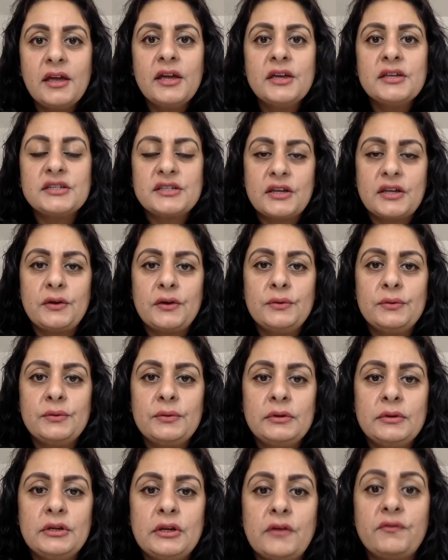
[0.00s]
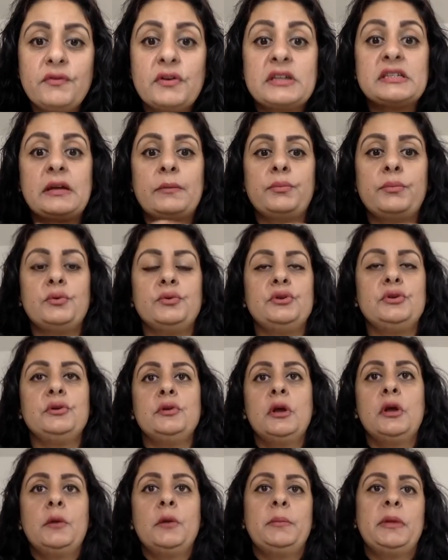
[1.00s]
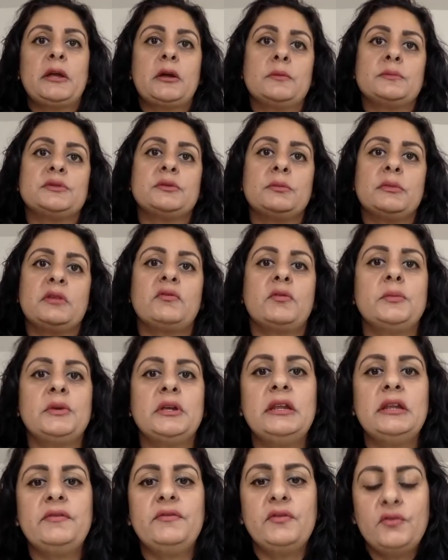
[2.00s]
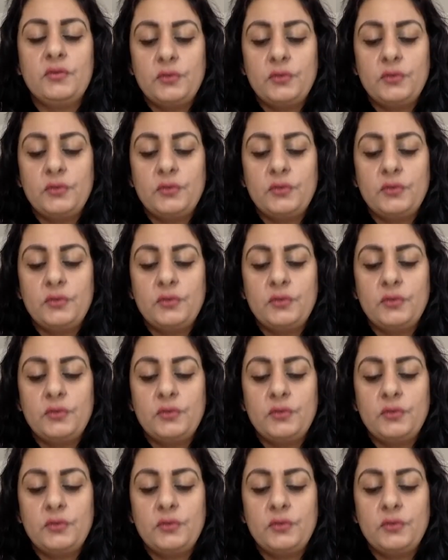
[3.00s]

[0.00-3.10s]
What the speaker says: So, for example, you pick up something from your living room,